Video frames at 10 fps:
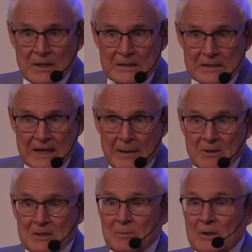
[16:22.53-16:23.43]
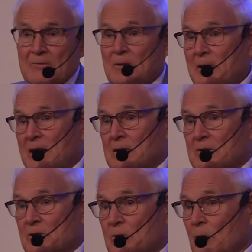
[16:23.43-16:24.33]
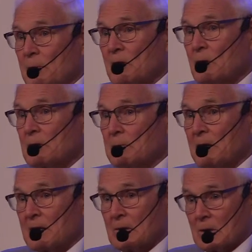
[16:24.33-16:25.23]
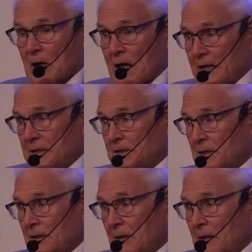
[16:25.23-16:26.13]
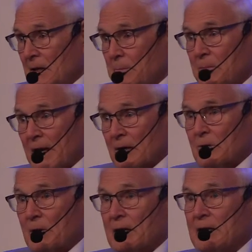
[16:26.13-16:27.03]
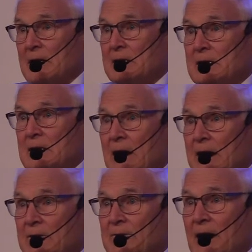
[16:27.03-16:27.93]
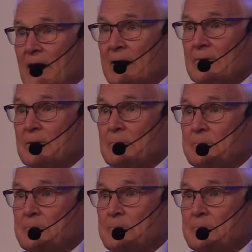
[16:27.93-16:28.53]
establishment of the medical school, American Medical College, at Battle Creek in 1895.